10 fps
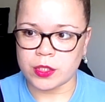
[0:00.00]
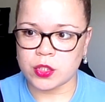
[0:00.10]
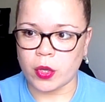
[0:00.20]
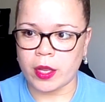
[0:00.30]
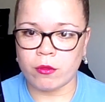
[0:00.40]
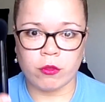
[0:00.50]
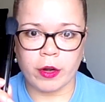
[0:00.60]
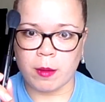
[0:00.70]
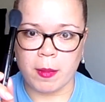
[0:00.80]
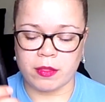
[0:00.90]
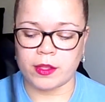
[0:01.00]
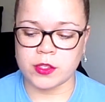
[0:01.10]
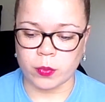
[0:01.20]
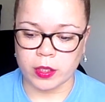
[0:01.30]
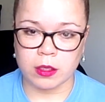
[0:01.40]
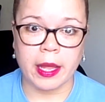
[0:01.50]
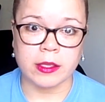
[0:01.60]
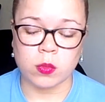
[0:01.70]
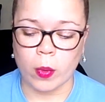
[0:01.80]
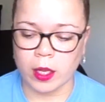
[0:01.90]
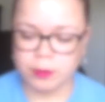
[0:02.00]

So I would recommend this one as well.